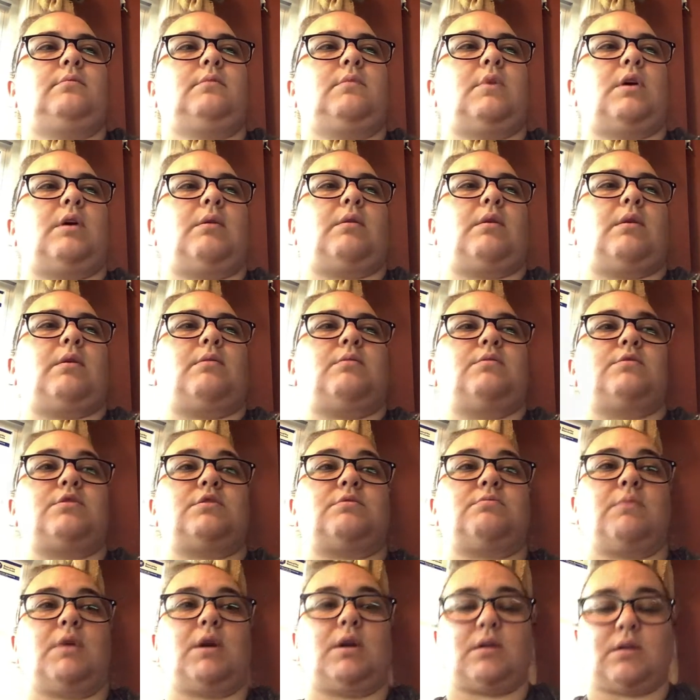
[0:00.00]
I'm kind of just
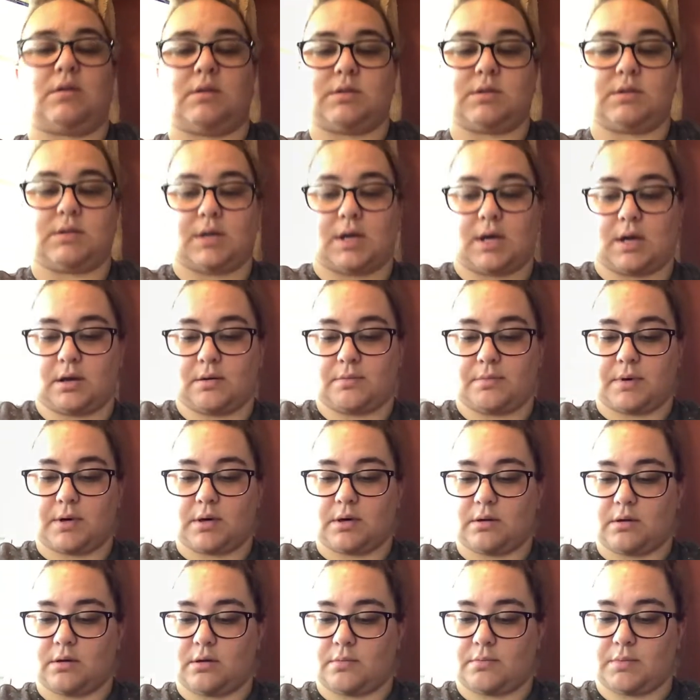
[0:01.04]
making a stack back
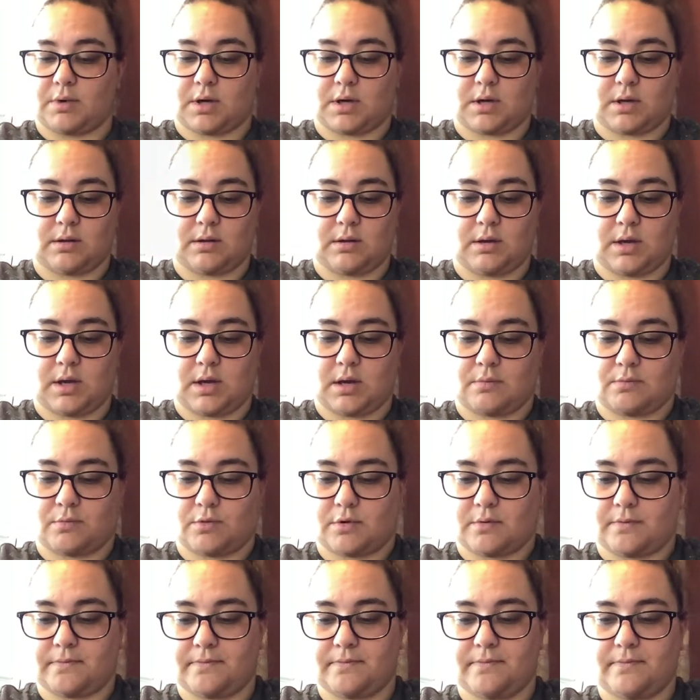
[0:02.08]
there behind the camera.
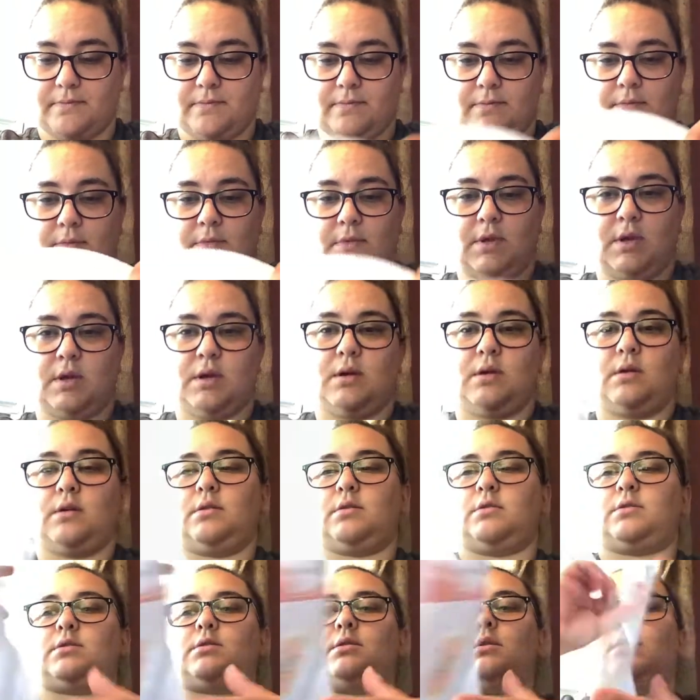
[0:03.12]

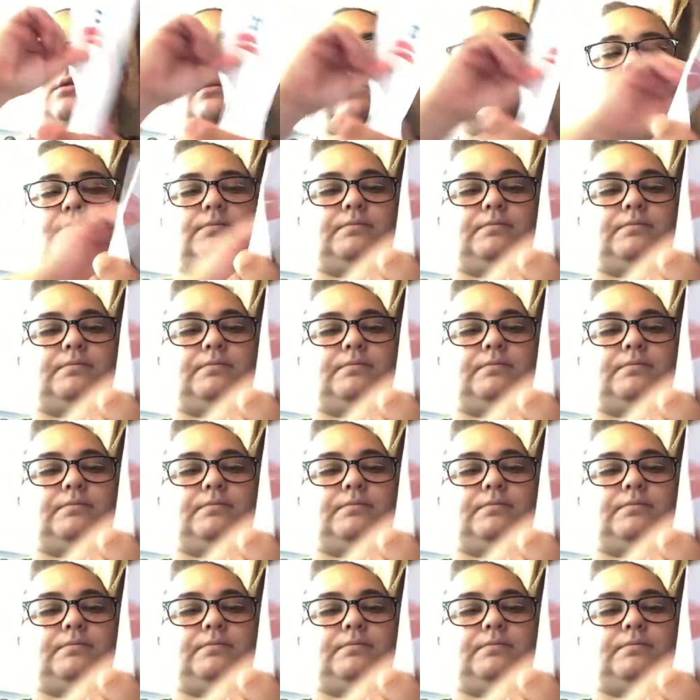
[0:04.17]
So,